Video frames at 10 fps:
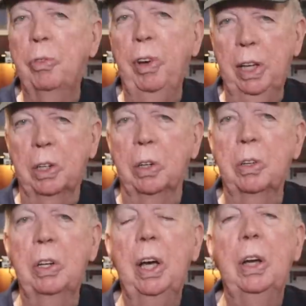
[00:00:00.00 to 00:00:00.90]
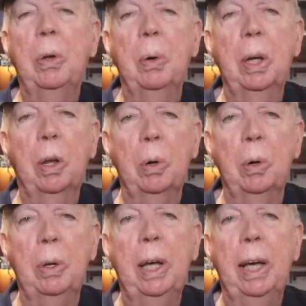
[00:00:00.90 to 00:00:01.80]
features to
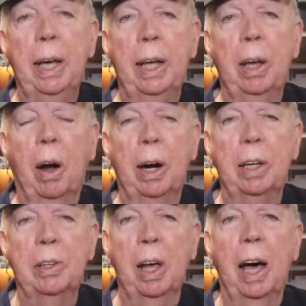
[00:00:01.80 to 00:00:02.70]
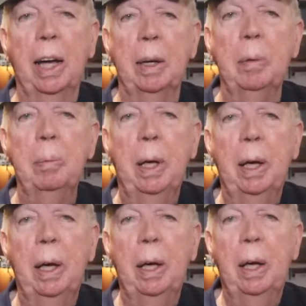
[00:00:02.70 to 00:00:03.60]
include in a yard design.
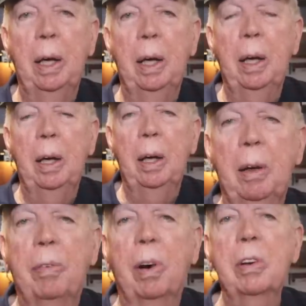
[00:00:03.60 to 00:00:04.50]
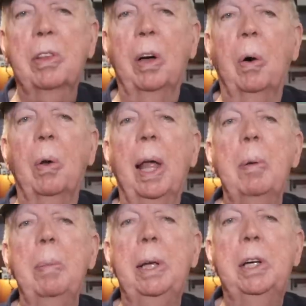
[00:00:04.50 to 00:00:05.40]
First, though,
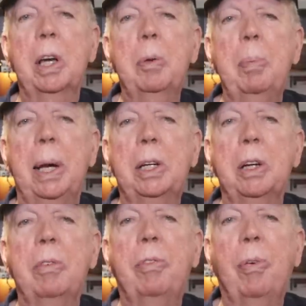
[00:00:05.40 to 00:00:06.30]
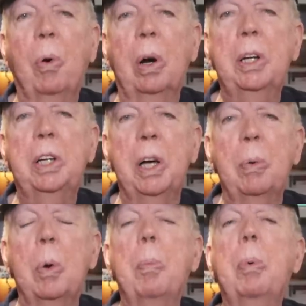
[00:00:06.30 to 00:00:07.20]
let me just mention 4
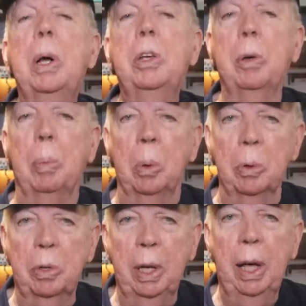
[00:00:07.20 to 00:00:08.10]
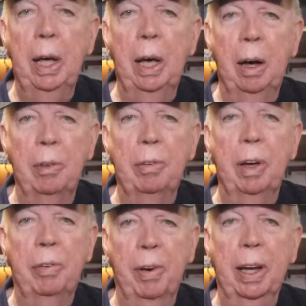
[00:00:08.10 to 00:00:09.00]
general principles of
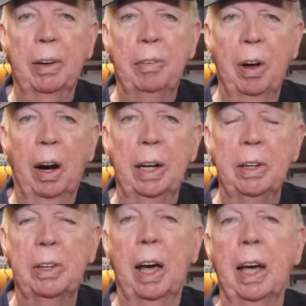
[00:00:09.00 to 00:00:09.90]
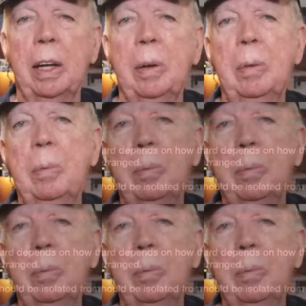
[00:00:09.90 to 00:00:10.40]
effective yard design.